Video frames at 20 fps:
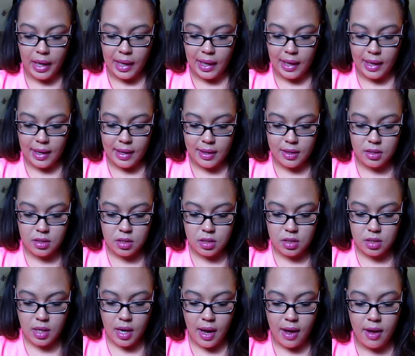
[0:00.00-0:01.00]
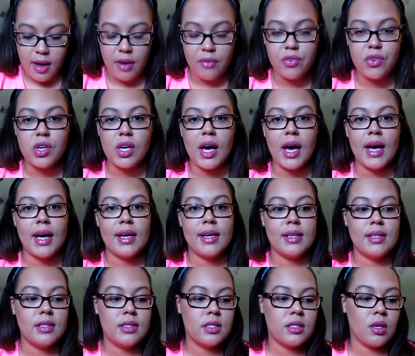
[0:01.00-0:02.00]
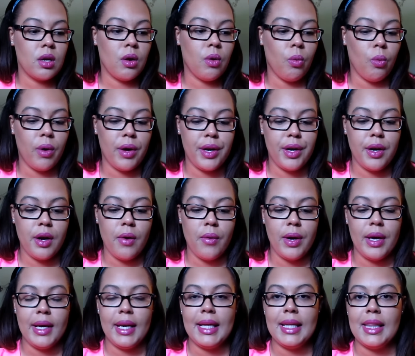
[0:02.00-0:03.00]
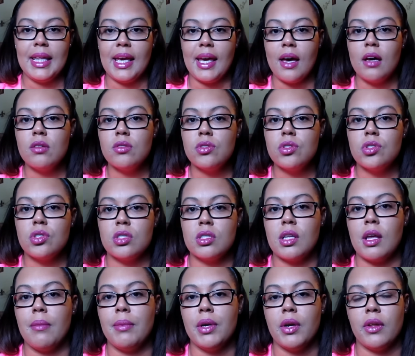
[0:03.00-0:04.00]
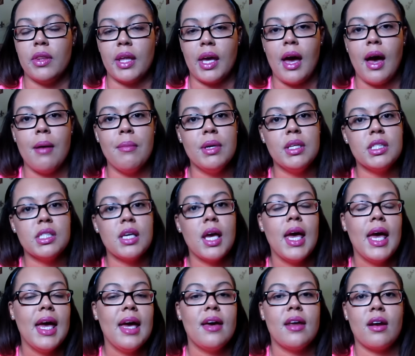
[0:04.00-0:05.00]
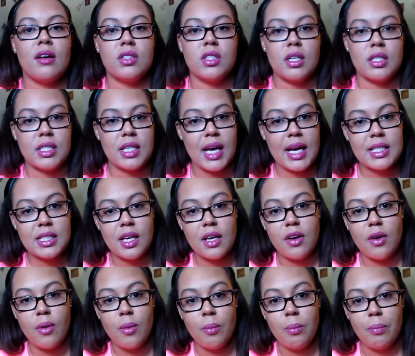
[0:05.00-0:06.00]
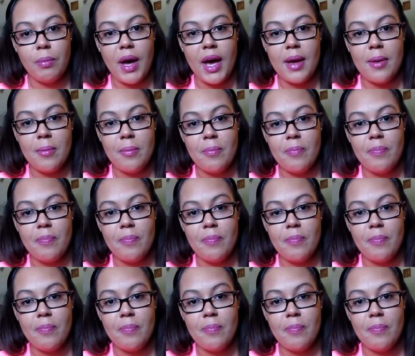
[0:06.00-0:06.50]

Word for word: And, yeah, if you guys want to know anything else, just let me know in the comments. And I'll talk to you guys later. Bye.